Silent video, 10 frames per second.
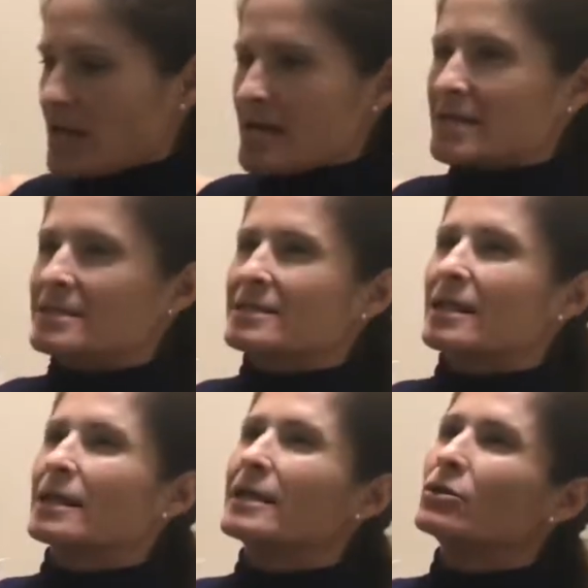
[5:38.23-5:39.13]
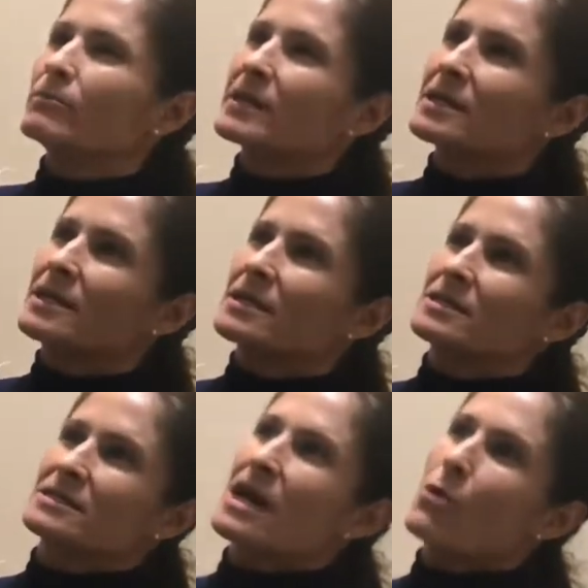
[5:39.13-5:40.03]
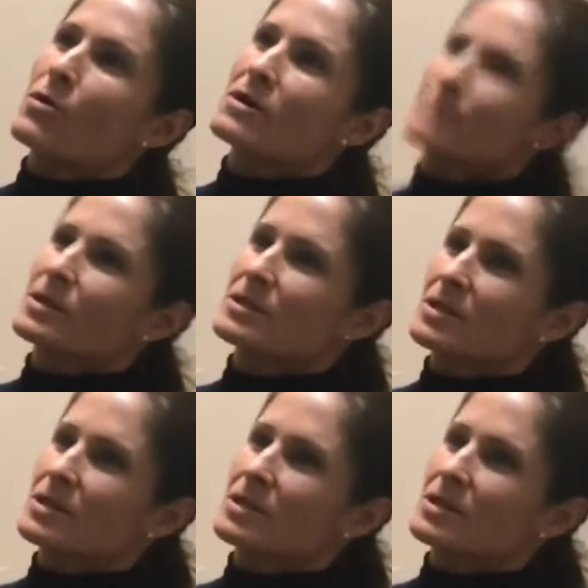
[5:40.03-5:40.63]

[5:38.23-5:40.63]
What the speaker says: is a little bit sour, but